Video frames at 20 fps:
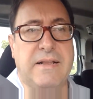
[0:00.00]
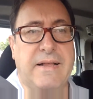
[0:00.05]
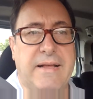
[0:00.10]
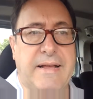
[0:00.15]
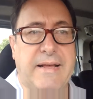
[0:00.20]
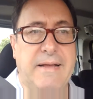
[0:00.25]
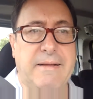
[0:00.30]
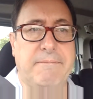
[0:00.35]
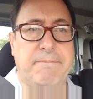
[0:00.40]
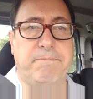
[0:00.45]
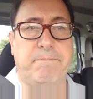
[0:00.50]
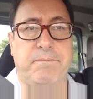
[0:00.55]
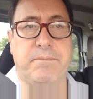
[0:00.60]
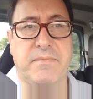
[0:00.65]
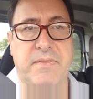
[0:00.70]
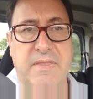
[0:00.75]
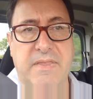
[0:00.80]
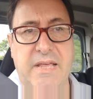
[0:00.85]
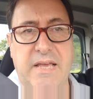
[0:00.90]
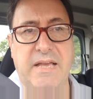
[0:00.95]
um,
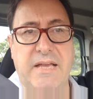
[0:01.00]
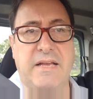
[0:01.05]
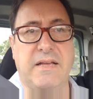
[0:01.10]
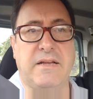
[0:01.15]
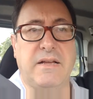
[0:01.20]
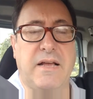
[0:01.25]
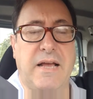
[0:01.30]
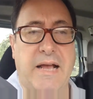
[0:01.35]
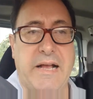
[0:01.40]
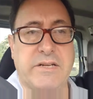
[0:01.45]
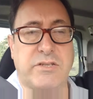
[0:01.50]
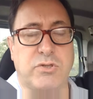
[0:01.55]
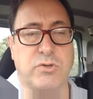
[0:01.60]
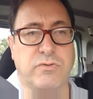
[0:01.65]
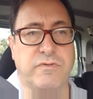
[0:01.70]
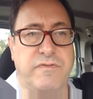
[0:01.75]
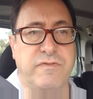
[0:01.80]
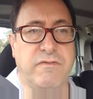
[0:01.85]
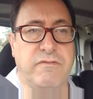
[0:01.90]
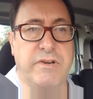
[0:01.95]
their
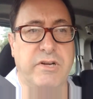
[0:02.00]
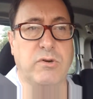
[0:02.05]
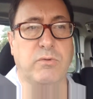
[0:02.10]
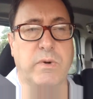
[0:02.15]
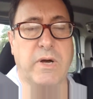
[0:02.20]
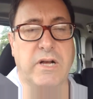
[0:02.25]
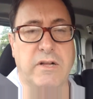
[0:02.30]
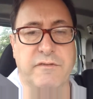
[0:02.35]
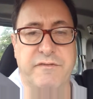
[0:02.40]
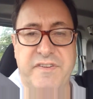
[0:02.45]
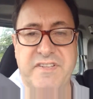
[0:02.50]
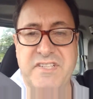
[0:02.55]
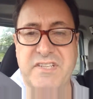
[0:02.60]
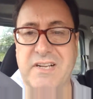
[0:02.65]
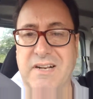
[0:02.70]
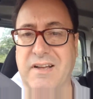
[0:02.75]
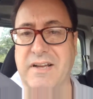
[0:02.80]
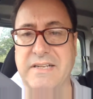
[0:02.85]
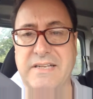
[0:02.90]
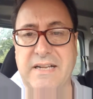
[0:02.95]
actual real world
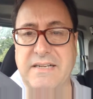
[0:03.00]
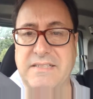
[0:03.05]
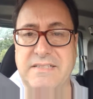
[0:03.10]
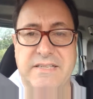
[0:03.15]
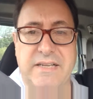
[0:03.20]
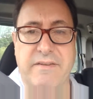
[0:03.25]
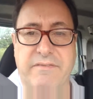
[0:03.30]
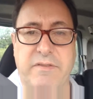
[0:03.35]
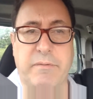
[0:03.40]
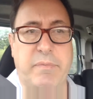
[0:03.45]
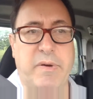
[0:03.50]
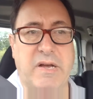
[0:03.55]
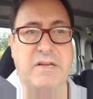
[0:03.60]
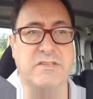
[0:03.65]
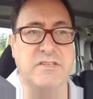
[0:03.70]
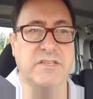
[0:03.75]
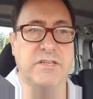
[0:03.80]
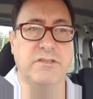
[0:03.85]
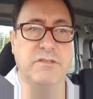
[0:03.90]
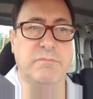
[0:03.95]
physical identity of the
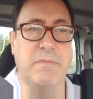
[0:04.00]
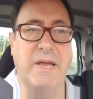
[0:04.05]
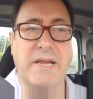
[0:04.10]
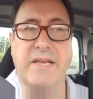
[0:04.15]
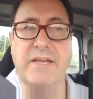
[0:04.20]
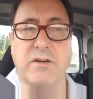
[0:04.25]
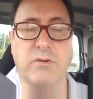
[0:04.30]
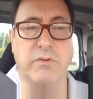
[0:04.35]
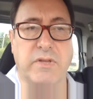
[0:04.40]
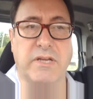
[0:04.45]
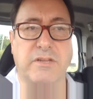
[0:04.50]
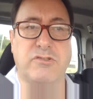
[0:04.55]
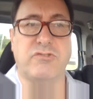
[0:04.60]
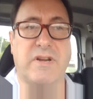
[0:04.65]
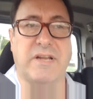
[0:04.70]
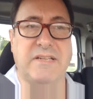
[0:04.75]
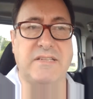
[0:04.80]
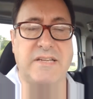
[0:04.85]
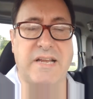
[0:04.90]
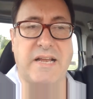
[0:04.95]
person who's making all those
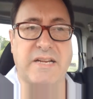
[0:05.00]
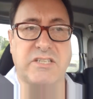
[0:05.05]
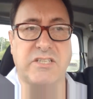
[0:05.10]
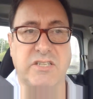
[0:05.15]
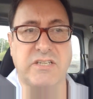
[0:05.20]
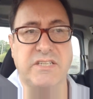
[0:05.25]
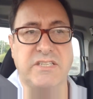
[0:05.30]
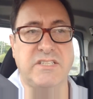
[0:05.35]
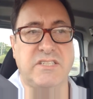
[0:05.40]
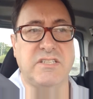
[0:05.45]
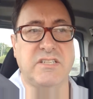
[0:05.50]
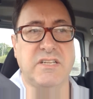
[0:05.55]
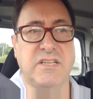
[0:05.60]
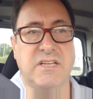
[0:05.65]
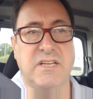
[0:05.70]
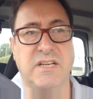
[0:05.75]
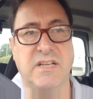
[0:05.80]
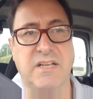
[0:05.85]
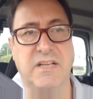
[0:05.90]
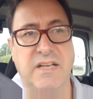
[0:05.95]
transactions
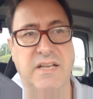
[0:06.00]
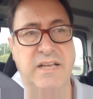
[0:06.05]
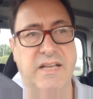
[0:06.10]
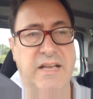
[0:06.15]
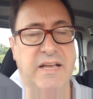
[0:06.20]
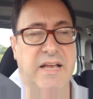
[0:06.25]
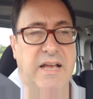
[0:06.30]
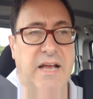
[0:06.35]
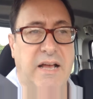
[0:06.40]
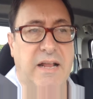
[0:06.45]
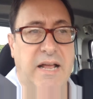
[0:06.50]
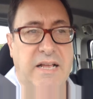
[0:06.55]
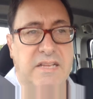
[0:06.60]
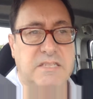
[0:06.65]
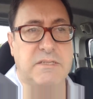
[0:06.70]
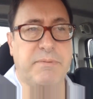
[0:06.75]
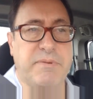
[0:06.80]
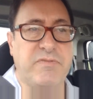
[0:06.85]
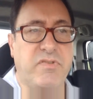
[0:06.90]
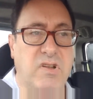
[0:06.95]
is, uh,
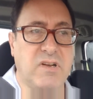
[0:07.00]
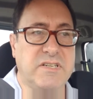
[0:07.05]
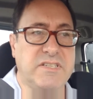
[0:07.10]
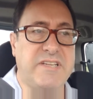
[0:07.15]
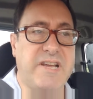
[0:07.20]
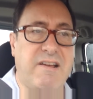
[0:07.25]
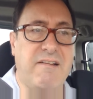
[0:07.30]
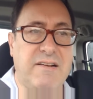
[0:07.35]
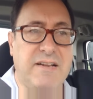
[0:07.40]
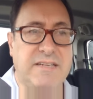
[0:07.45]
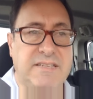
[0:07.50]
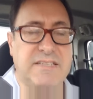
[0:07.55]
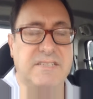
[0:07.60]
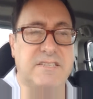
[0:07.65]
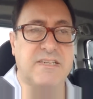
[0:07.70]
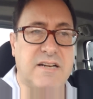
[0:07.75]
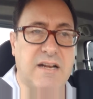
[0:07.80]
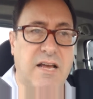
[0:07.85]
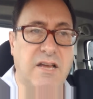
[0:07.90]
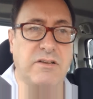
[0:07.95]
has to be voluntarily
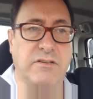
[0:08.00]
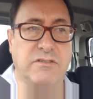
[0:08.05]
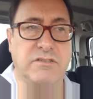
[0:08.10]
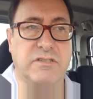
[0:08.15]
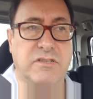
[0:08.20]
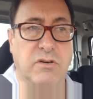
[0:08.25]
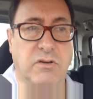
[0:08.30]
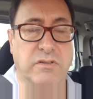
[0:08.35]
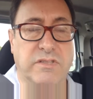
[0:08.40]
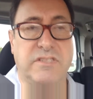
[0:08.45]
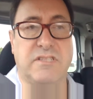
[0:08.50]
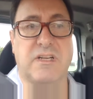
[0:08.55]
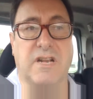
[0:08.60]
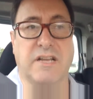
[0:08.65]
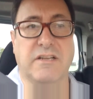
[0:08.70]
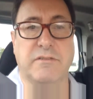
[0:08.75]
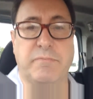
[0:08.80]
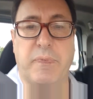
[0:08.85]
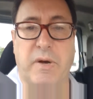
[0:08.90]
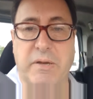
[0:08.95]
disclosed or
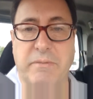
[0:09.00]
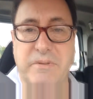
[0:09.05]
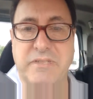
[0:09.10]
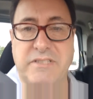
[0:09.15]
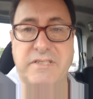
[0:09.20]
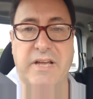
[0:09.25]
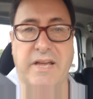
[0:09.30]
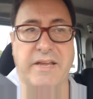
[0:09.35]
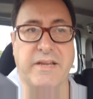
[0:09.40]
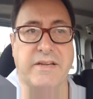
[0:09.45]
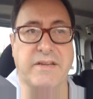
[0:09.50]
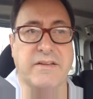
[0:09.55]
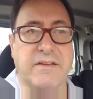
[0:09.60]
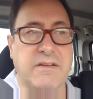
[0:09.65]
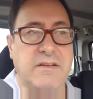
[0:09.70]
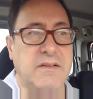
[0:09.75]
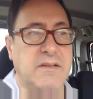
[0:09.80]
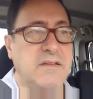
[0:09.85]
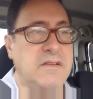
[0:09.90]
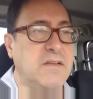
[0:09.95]
disclosed by mistake.
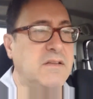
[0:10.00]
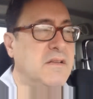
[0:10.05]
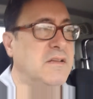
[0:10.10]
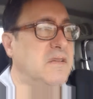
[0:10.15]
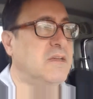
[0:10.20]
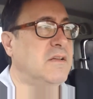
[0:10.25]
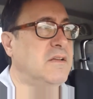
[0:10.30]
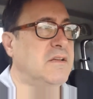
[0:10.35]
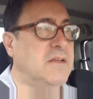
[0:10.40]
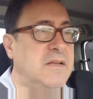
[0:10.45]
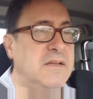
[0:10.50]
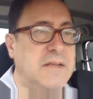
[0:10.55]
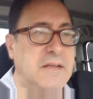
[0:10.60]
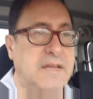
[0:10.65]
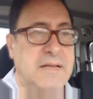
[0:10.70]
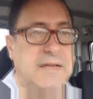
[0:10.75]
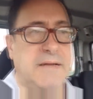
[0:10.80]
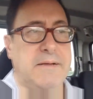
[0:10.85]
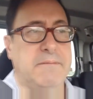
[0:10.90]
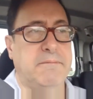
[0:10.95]

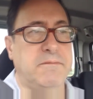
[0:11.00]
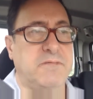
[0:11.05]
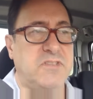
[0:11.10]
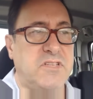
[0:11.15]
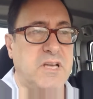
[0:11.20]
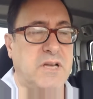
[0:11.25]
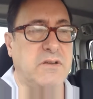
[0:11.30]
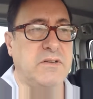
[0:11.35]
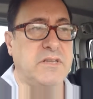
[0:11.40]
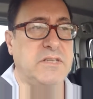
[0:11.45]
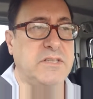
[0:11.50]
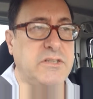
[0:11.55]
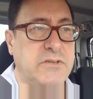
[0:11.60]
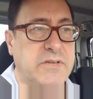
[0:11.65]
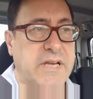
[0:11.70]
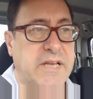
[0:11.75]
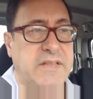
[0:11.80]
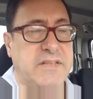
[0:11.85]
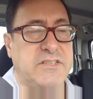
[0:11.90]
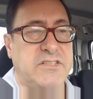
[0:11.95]
Um, so you
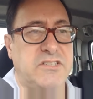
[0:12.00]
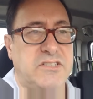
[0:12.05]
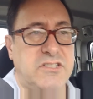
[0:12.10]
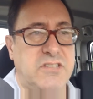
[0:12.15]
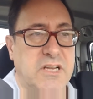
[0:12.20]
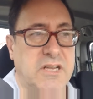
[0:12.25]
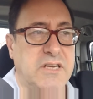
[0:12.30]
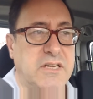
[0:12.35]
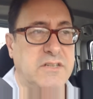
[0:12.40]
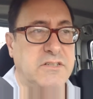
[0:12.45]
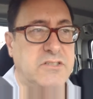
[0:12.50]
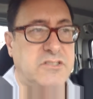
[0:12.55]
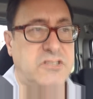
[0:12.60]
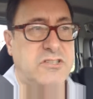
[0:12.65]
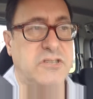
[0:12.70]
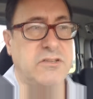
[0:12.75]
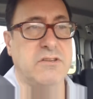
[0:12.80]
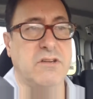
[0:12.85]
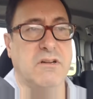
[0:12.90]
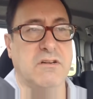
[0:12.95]
get this uh,
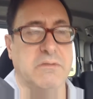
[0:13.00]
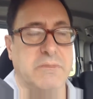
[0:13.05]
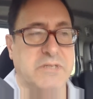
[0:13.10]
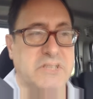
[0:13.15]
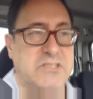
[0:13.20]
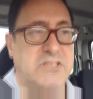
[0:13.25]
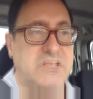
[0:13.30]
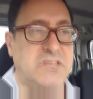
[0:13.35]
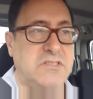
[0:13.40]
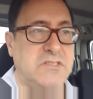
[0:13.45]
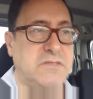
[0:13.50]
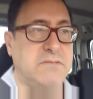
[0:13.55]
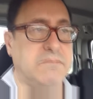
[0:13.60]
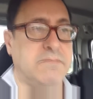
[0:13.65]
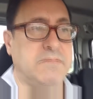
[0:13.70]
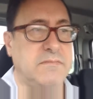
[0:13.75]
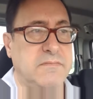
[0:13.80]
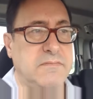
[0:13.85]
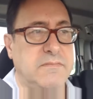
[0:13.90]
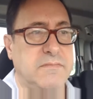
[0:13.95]
pseudonymous.
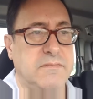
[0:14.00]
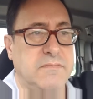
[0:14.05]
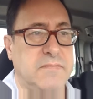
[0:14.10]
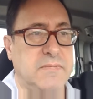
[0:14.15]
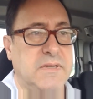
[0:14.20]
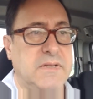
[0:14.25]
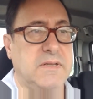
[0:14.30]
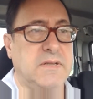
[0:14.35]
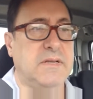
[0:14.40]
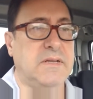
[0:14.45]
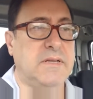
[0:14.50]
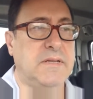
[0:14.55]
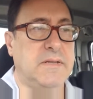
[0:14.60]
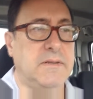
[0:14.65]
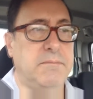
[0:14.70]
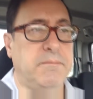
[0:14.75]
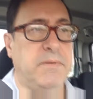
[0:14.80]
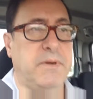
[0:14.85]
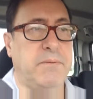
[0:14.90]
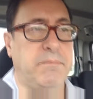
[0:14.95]

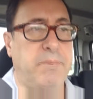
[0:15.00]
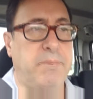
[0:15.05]
Uh,